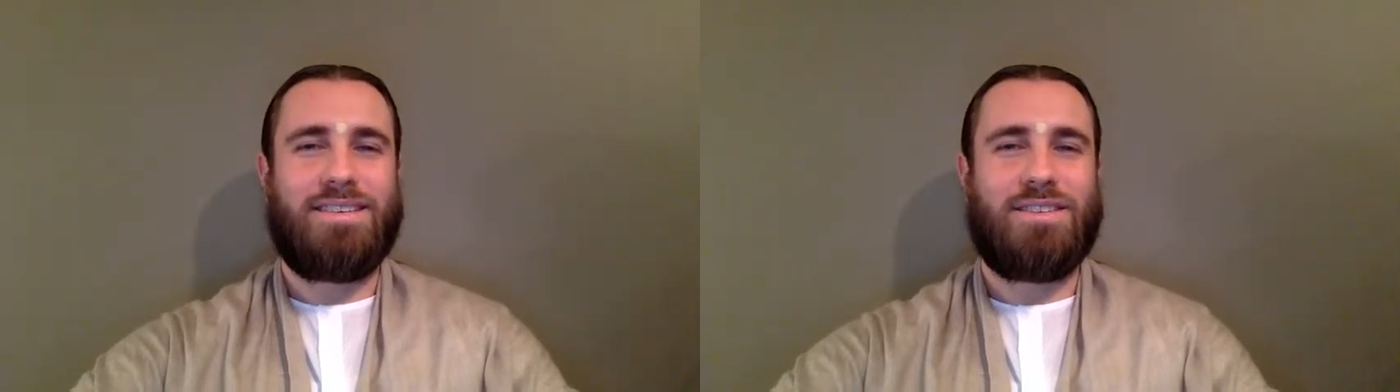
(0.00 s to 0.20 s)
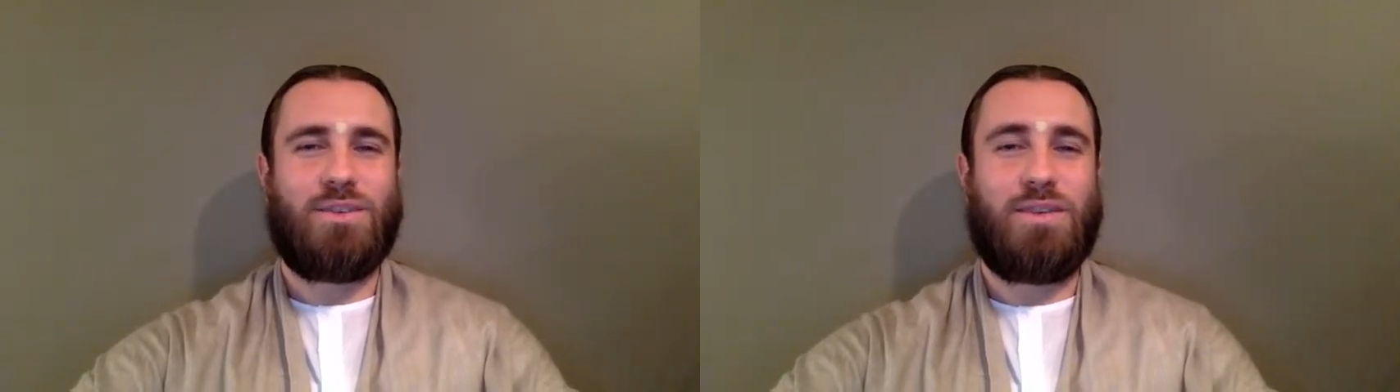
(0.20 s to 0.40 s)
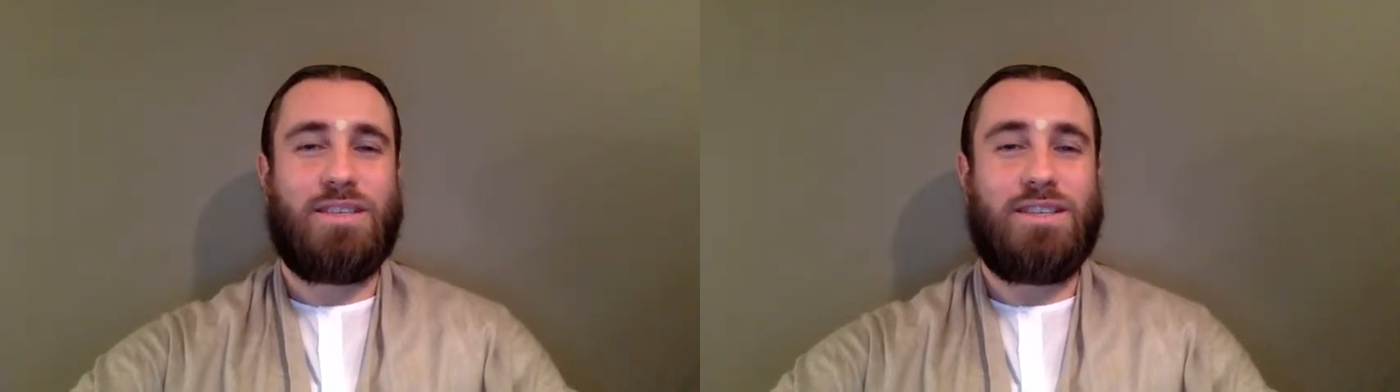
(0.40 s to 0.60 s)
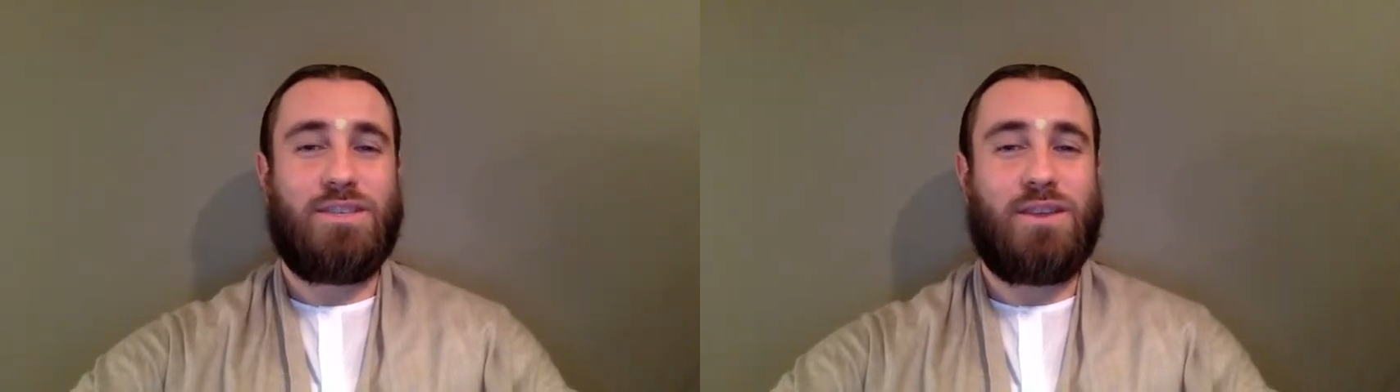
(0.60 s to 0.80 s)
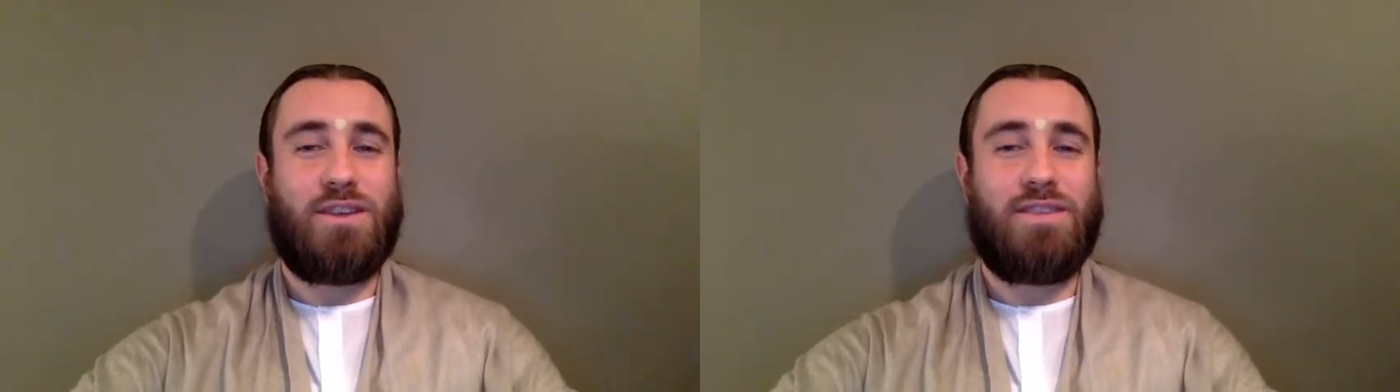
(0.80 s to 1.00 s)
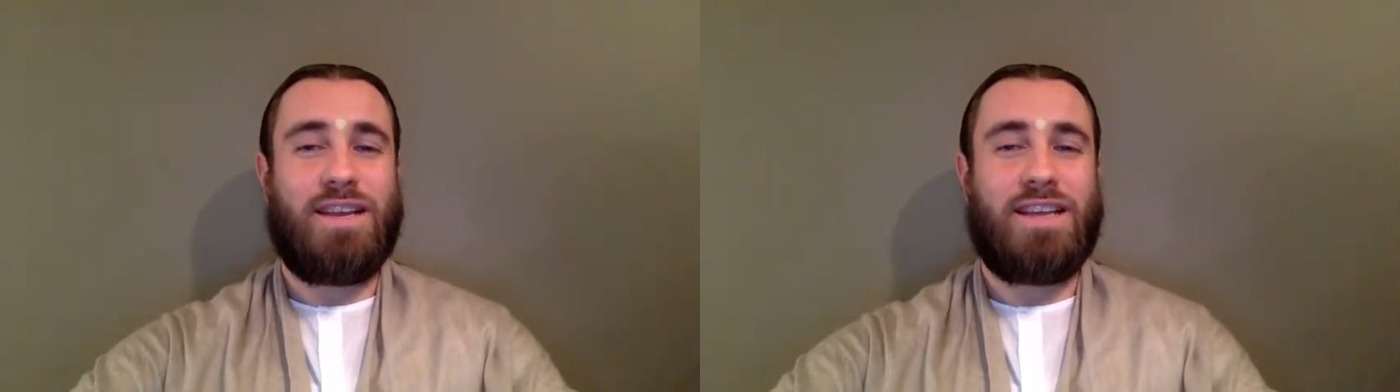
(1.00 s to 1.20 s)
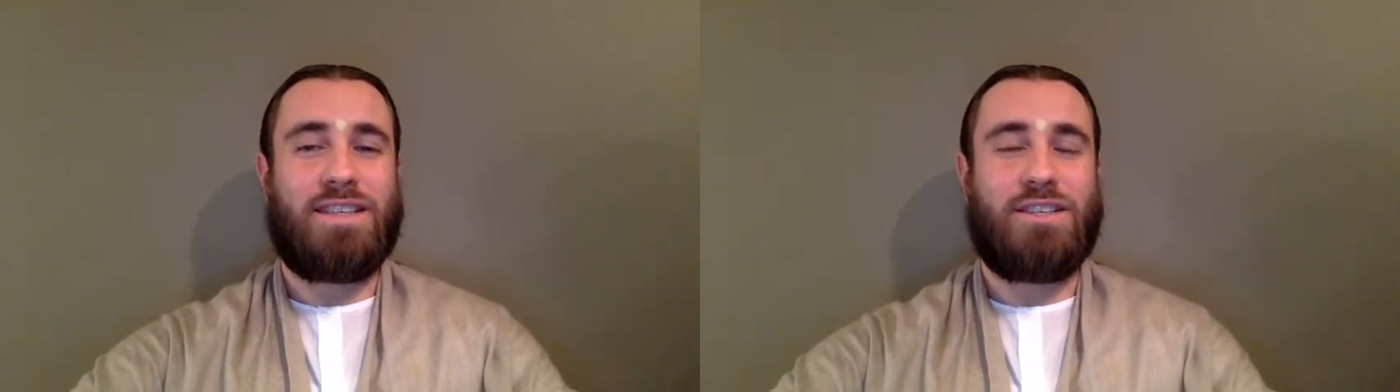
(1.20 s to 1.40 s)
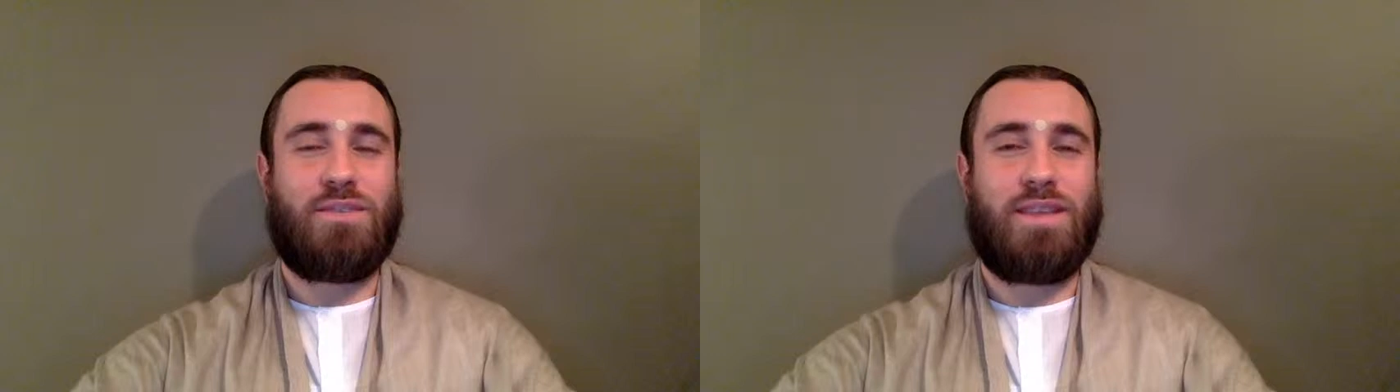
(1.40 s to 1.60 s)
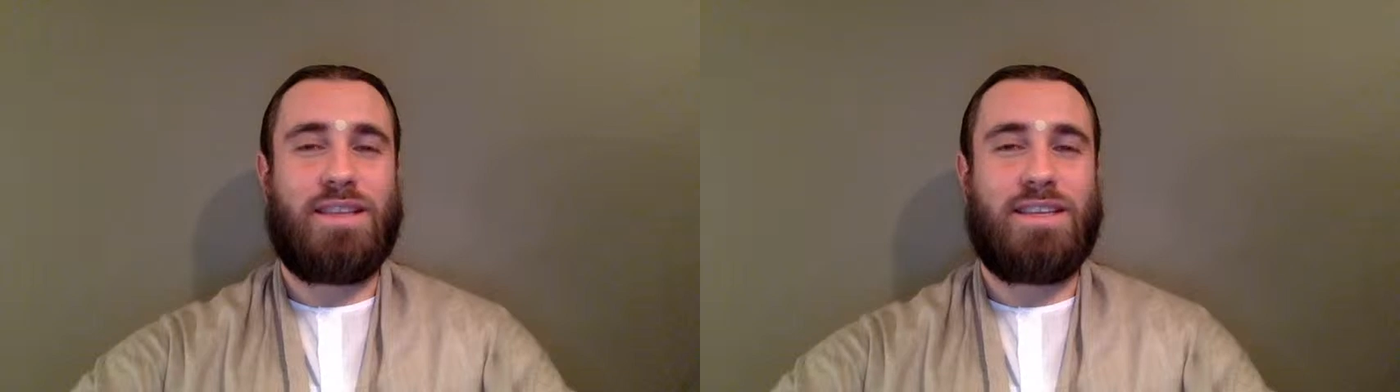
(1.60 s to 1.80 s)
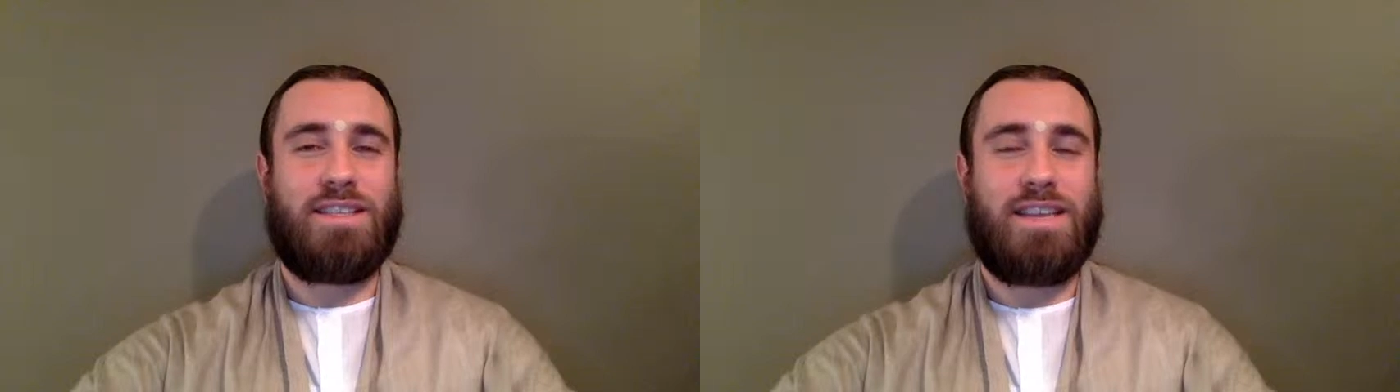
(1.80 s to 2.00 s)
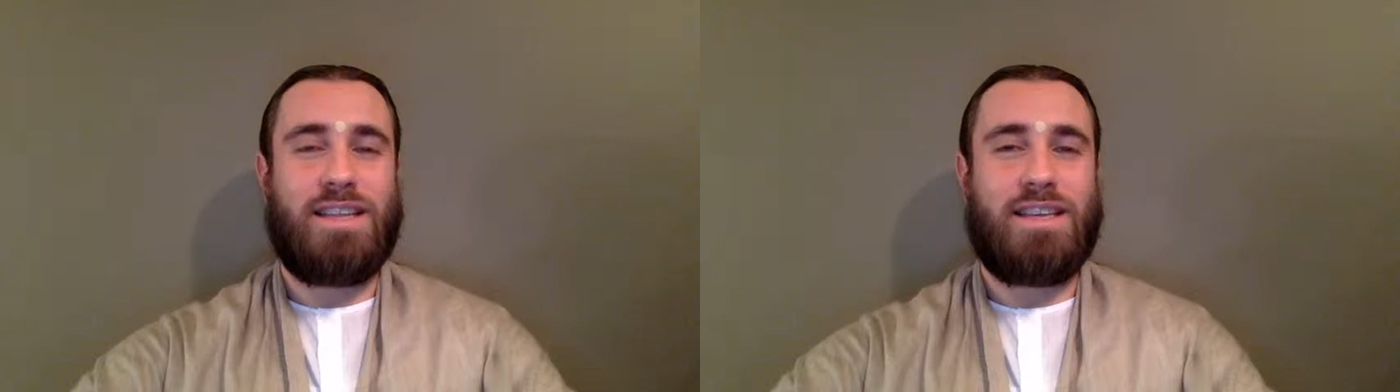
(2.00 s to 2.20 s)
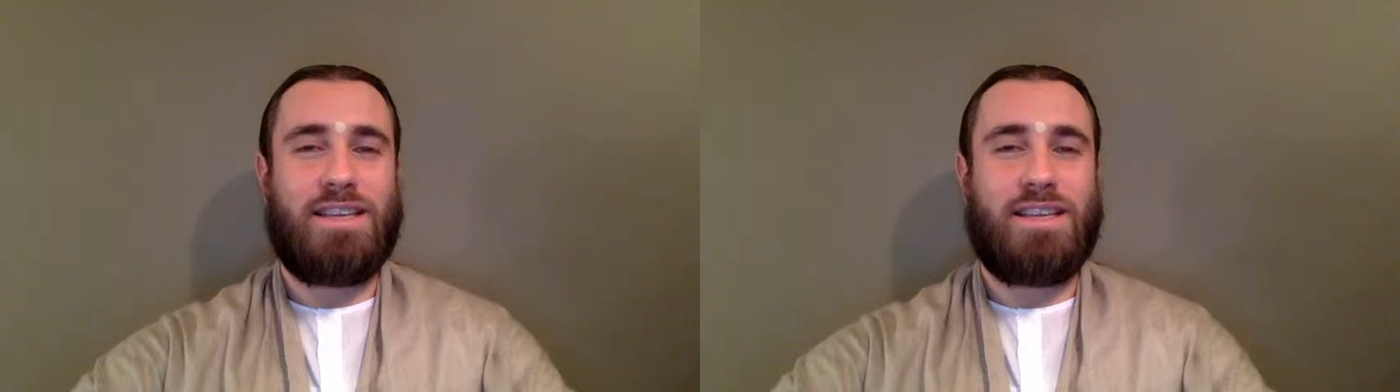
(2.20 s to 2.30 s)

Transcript: So this is one of the lessons where they say that